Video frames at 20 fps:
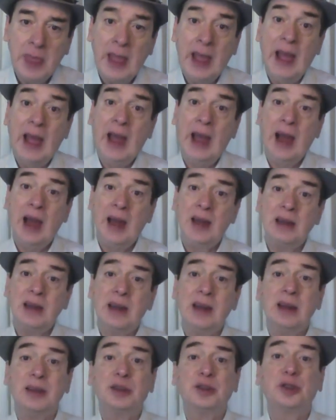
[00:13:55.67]
And
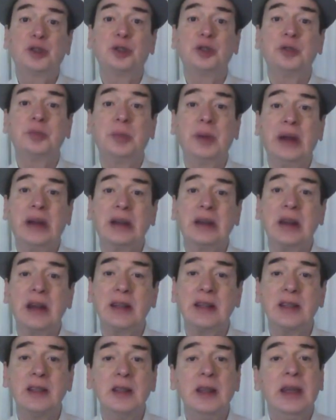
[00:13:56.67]
it should be
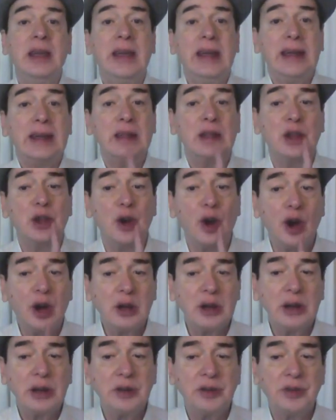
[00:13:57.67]
done in your
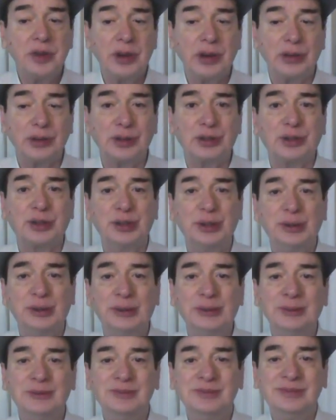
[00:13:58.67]
interest,
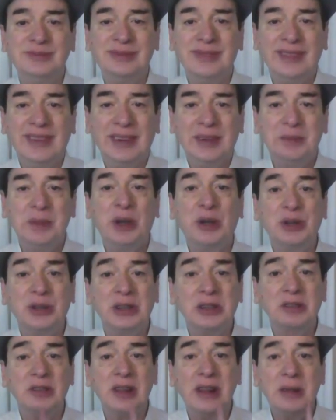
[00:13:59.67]
because
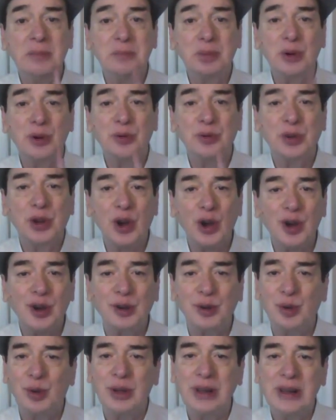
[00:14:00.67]
it will improve your
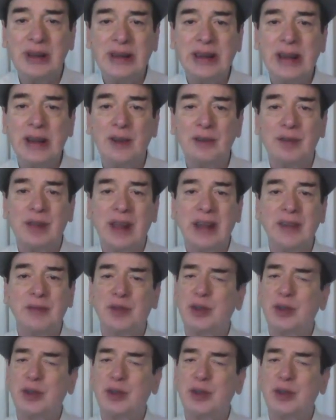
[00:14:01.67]
quality of life.